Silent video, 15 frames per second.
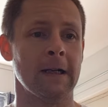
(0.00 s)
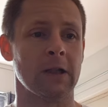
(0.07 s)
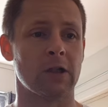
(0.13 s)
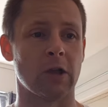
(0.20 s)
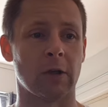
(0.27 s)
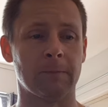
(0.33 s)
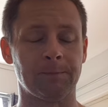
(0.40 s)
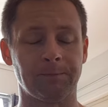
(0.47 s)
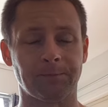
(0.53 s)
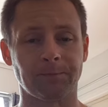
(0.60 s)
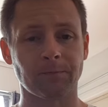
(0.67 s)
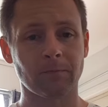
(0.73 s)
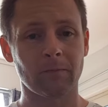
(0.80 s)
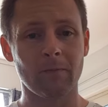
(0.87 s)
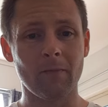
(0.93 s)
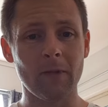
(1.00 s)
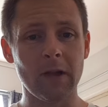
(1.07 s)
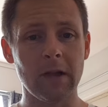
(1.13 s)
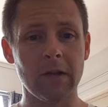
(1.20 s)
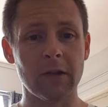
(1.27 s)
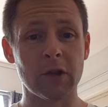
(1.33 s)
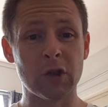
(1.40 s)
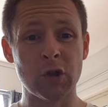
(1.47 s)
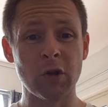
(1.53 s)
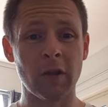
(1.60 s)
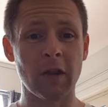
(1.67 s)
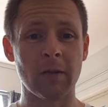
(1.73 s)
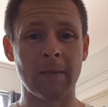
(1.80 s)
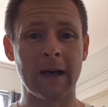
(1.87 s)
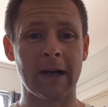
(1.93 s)
So the truth
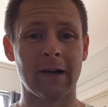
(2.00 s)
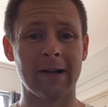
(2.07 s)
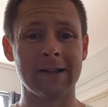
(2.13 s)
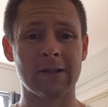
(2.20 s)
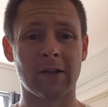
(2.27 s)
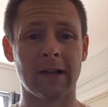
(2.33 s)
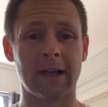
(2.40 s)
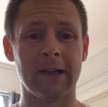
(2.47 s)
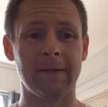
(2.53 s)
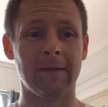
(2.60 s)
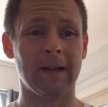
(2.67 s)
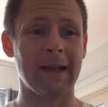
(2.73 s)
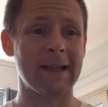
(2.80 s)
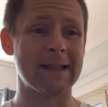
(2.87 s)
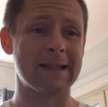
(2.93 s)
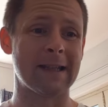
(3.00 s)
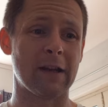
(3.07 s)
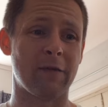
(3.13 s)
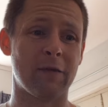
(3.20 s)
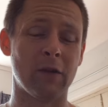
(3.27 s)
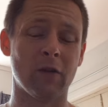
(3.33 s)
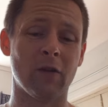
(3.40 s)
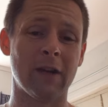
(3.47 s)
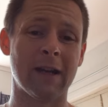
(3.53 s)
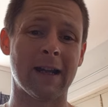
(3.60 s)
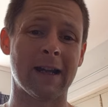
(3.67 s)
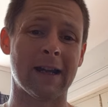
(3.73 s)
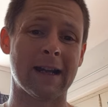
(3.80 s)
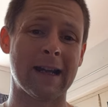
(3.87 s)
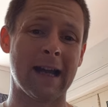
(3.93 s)
of the matter is, okay, is if you're in
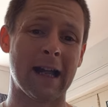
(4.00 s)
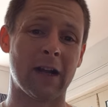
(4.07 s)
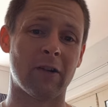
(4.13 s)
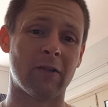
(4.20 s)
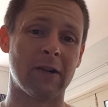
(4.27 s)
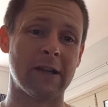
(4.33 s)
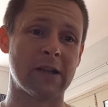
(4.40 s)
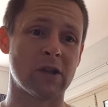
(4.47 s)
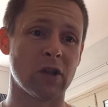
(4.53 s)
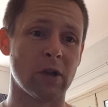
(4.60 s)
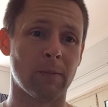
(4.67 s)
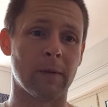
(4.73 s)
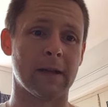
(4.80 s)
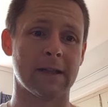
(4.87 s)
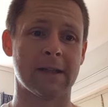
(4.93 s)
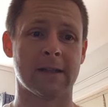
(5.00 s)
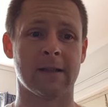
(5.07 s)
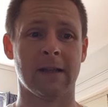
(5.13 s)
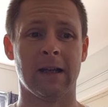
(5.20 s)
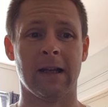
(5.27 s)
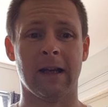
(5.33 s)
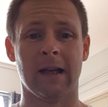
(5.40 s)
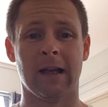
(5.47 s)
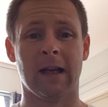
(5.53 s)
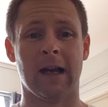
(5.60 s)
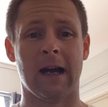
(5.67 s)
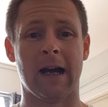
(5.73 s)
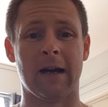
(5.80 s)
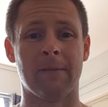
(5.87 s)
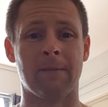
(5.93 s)
a calorie surplus,
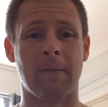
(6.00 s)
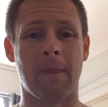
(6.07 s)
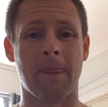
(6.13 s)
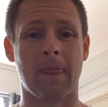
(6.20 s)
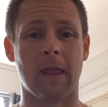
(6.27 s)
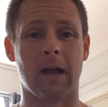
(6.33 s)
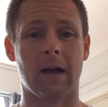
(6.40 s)
um,